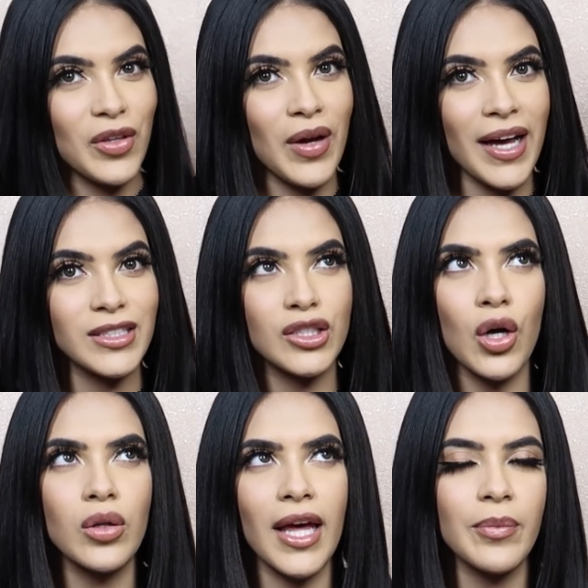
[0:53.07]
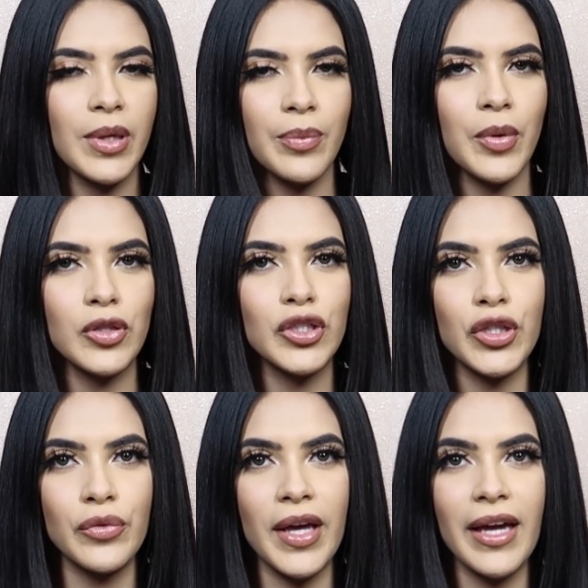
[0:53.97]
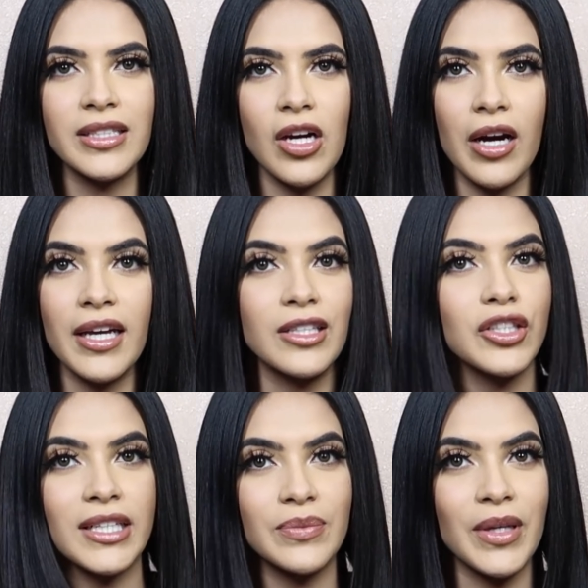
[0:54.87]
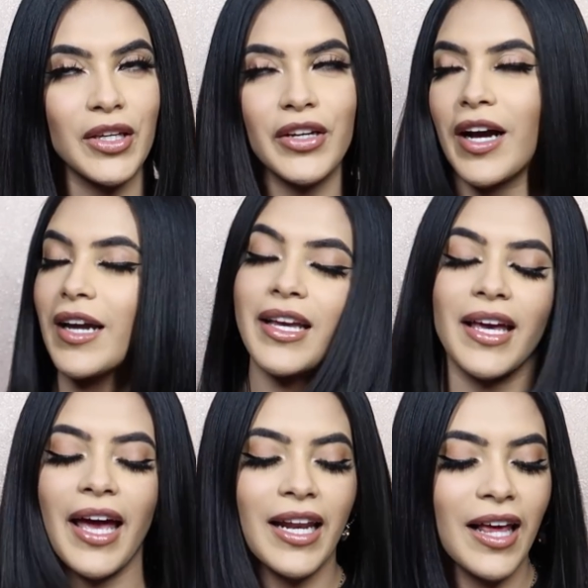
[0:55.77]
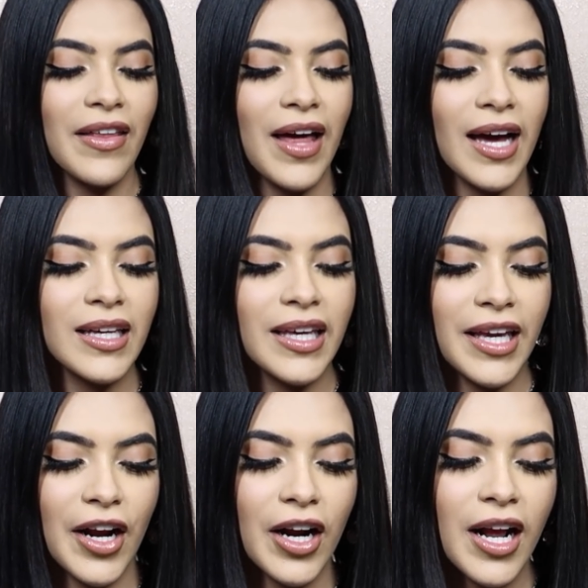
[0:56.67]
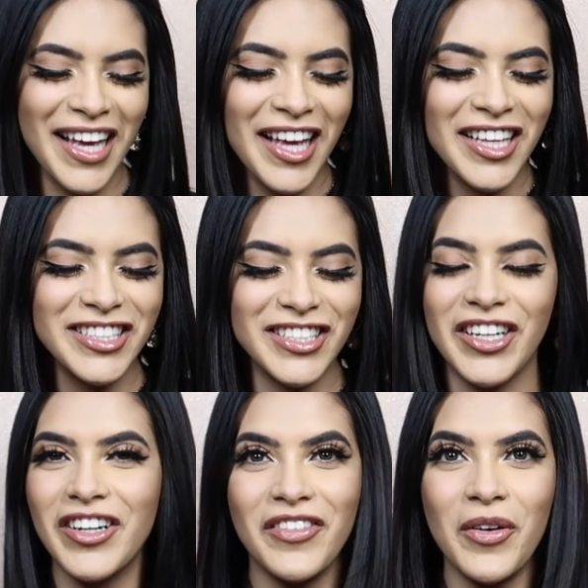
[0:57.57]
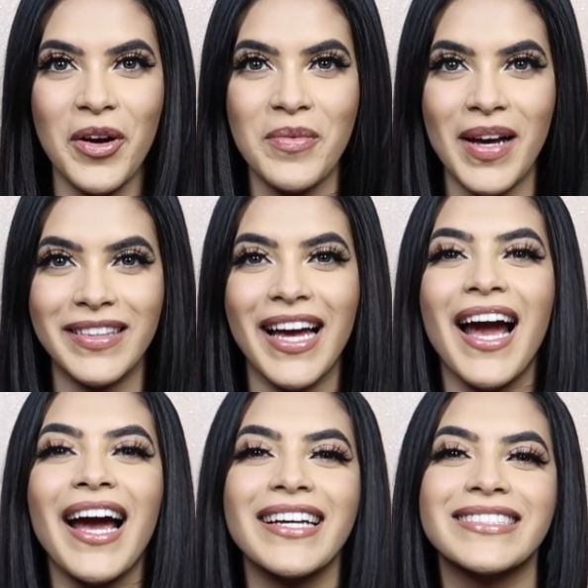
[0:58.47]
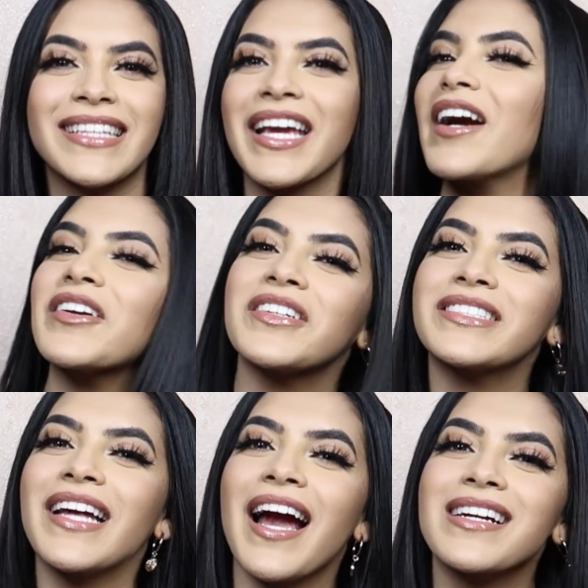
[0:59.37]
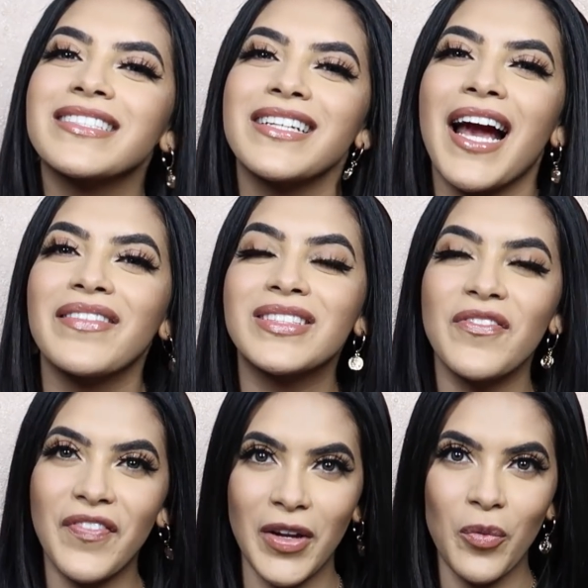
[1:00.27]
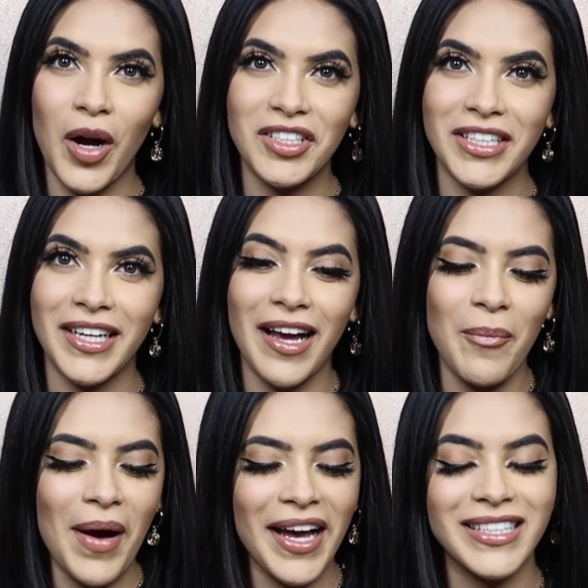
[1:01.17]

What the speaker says: you guys don't like people chewing and talking, trust me, you're not going to get any of that here, so don't even worry about that. Take out your snacks and have some fun watching my